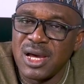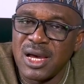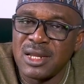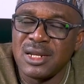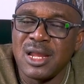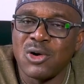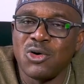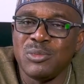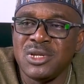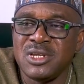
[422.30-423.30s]
Another
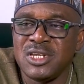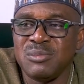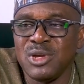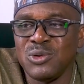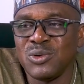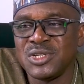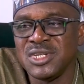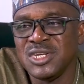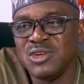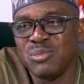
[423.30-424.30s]
community may not
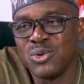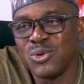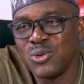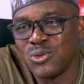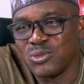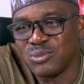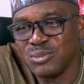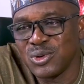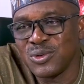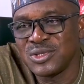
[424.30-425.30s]
need borehole
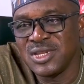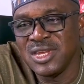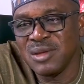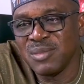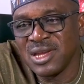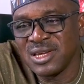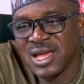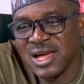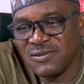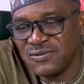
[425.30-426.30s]
because they might
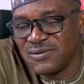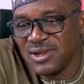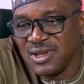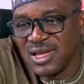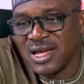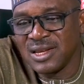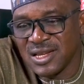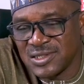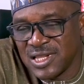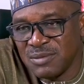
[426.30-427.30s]
have an
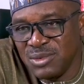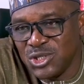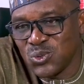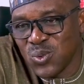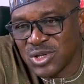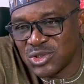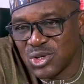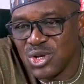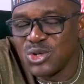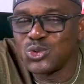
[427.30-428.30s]
established one.
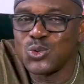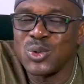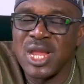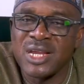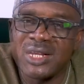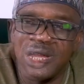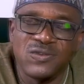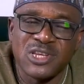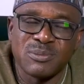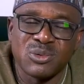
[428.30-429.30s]
So like the
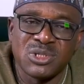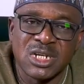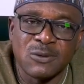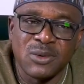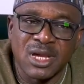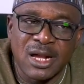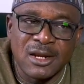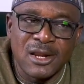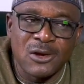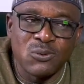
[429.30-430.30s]
first project we
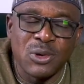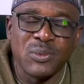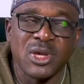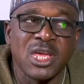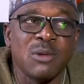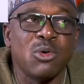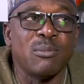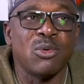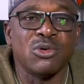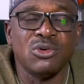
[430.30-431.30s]
carried out when we came
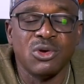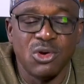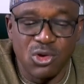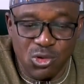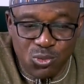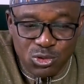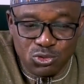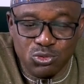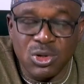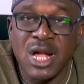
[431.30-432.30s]
on board was
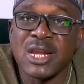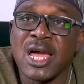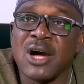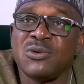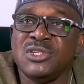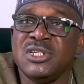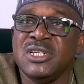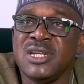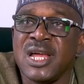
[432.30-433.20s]
to carry out the need